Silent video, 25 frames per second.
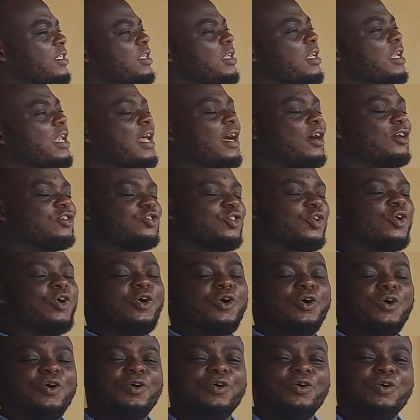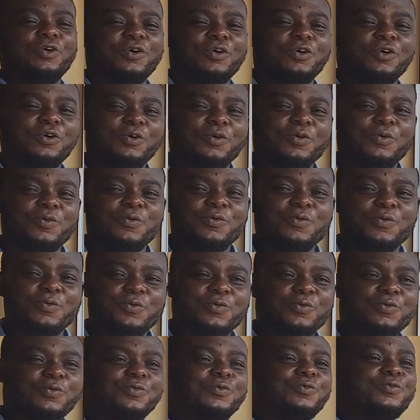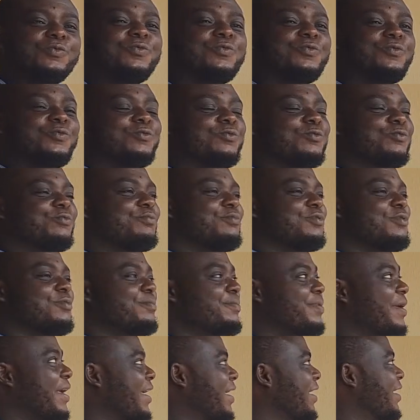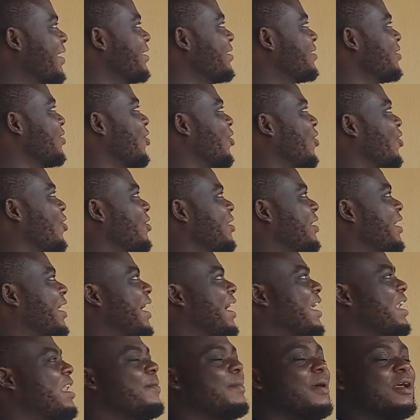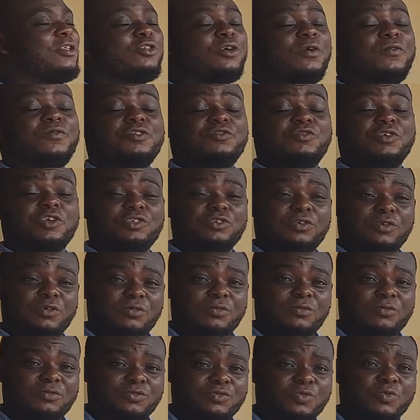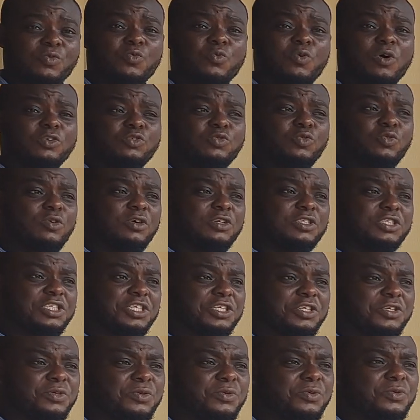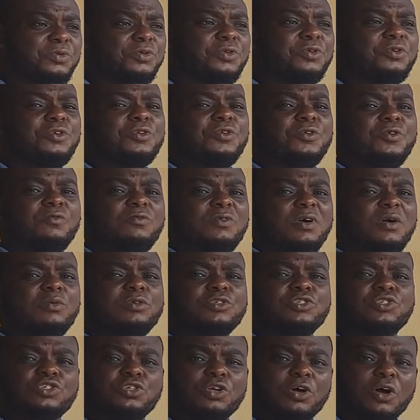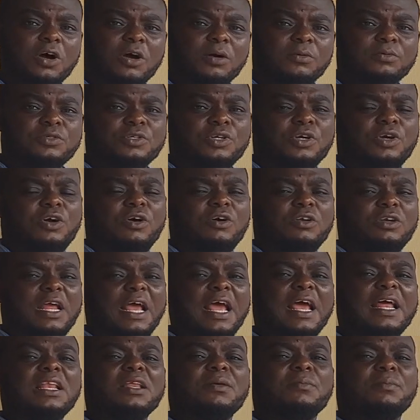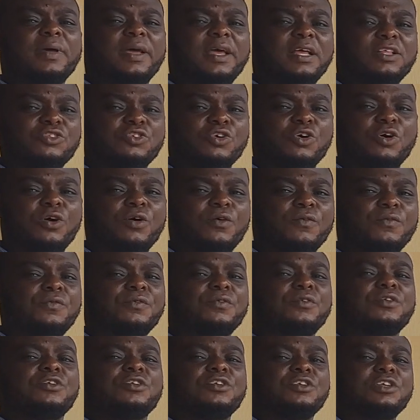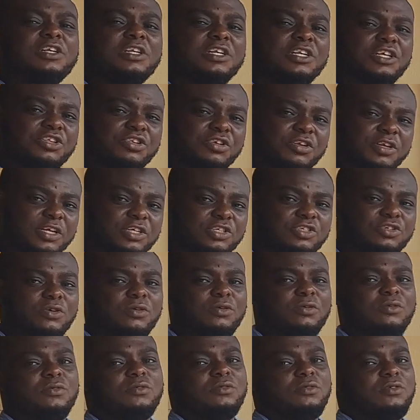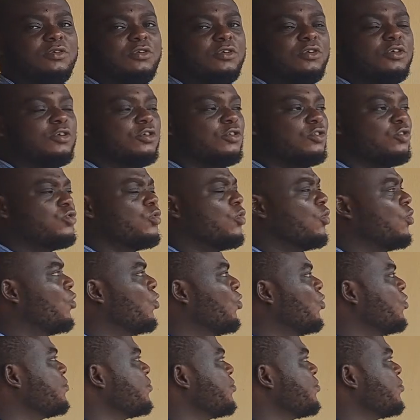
lecture will be based on element of literature. So we want to continue where we stopped on element of literature. So